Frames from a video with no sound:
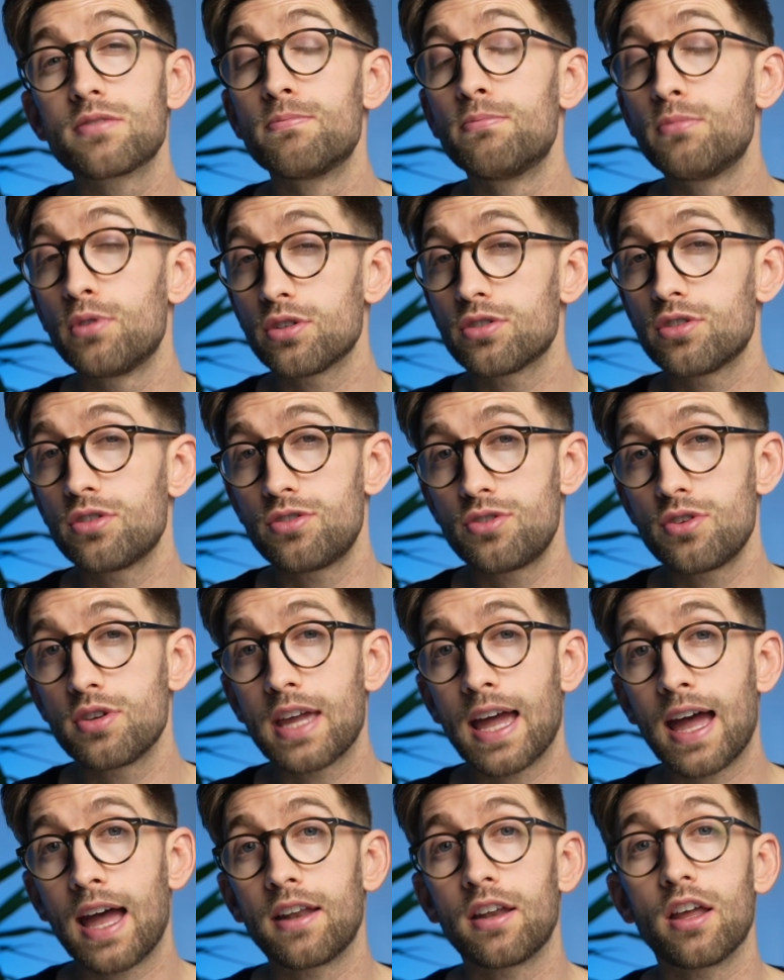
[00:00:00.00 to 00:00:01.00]
much as you
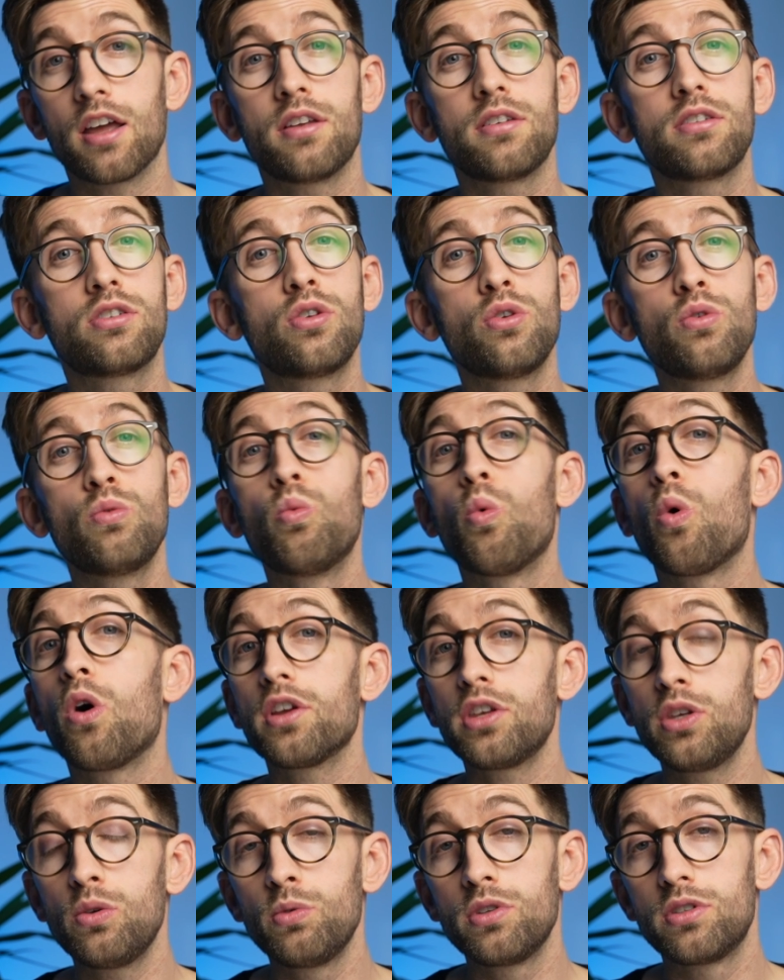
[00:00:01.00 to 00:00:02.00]
can and do
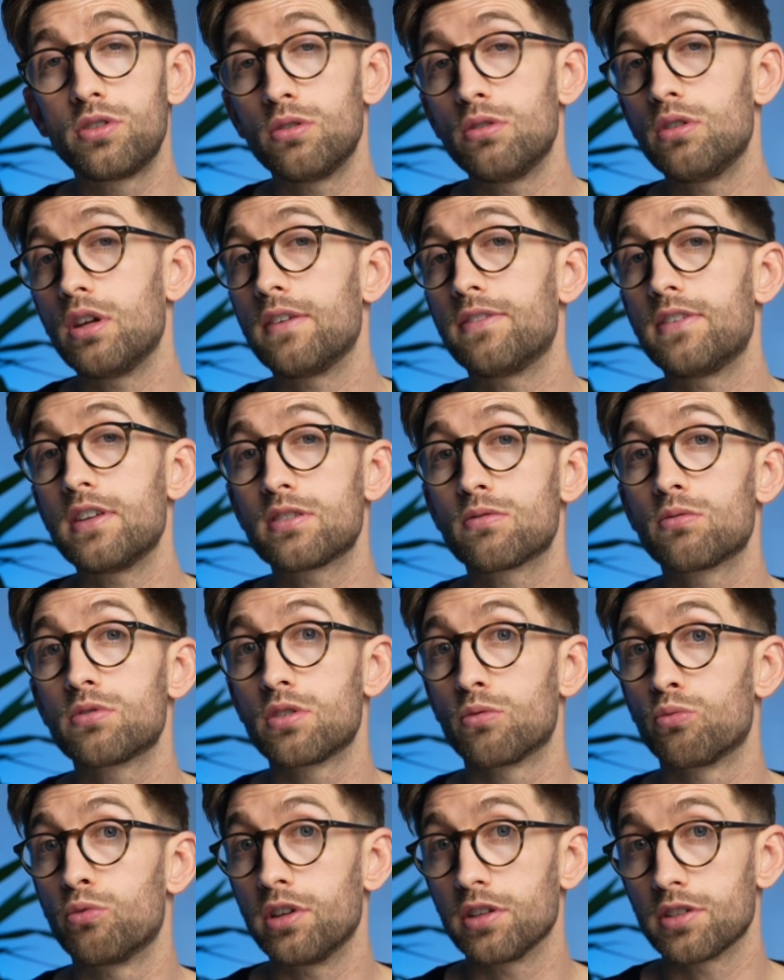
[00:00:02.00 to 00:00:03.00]
what you would do if this was
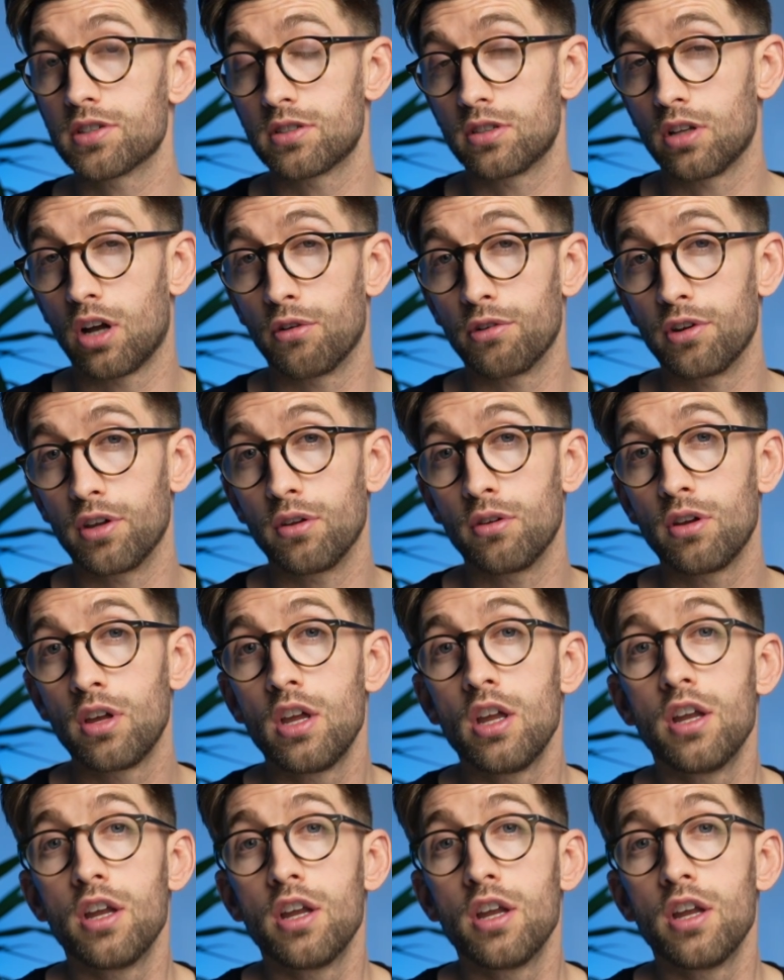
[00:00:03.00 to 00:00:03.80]
a real scenario.